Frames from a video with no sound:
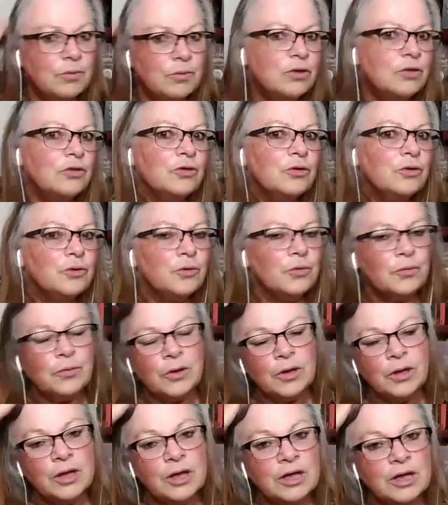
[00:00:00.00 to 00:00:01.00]
with
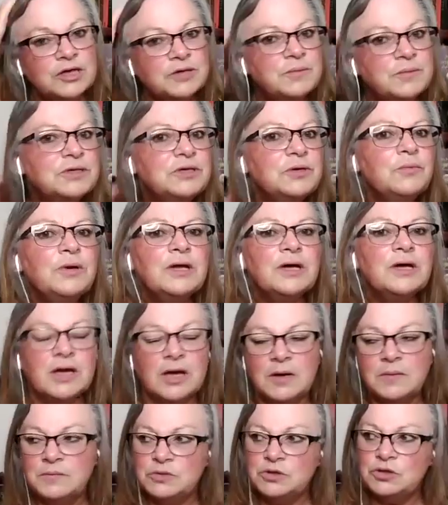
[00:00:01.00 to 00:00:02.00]
you, especially when
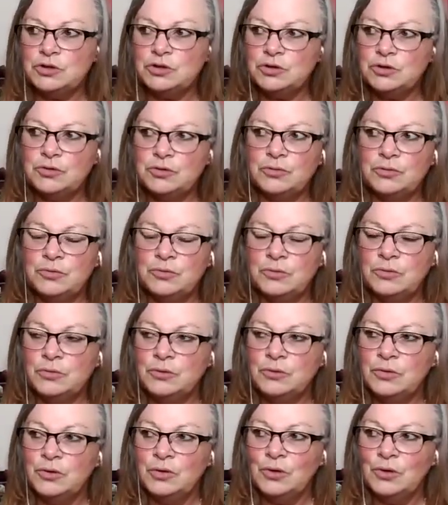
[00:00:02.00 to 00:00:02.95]
it comes to